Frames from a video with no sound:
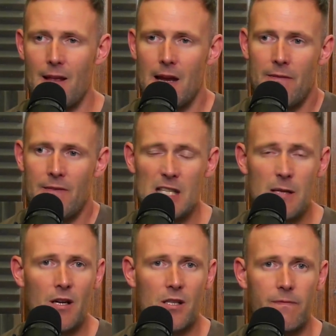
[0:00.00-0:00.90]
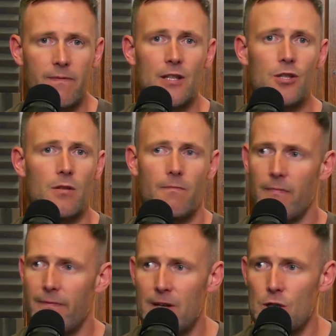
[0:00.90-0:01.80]
If it's in amongst the fish
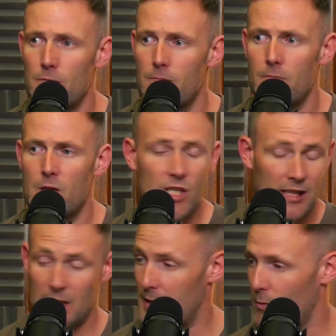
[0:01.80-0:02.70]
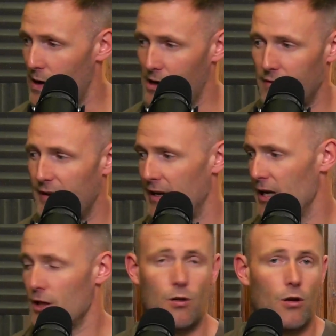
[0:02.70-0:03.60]
can suddenly be aware of it.
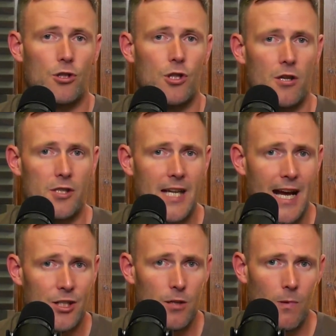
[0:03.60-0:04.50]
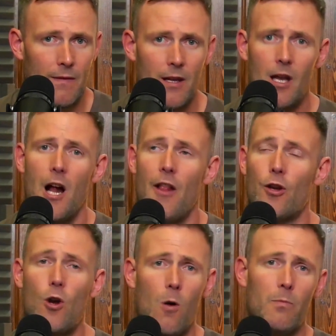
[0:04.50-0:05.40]
You've got a chance of catching one. The
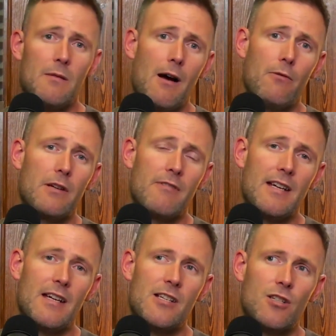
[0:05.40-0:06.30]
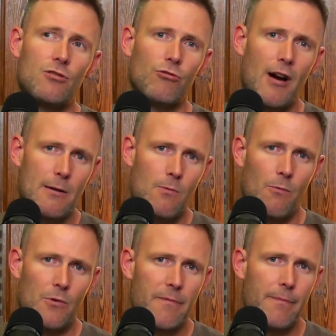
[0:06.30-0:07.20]
combi multi-rig is a great one
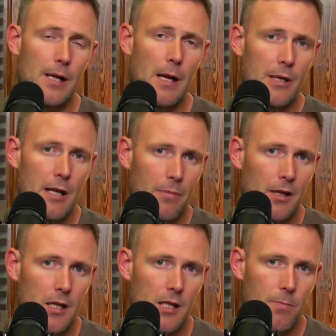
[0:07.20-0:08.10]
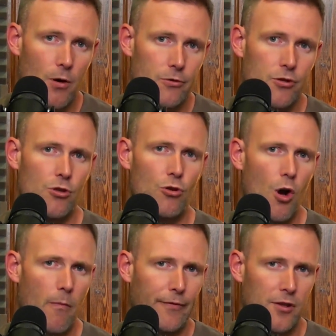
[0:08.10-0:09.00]
when you're plumbing up clear spots. You're
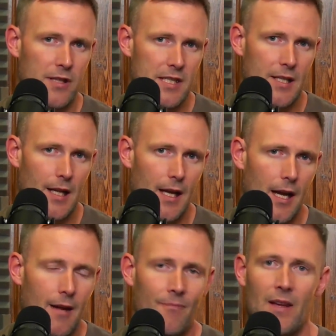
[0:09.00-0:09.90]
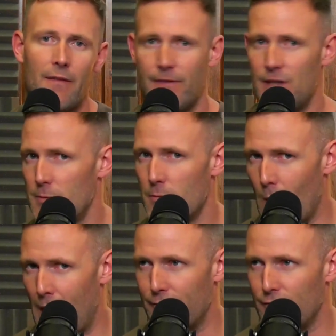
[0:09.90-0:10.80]
confident it's clear. Fishing with
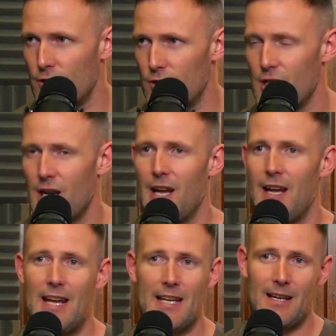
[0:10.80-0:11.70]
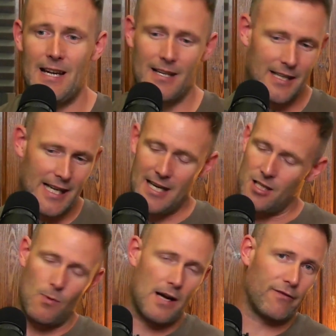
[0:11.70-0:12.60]
wafters, it kicks
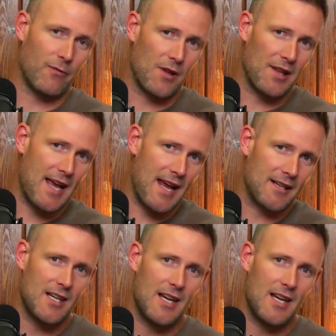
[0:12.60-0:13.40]
away from the lead.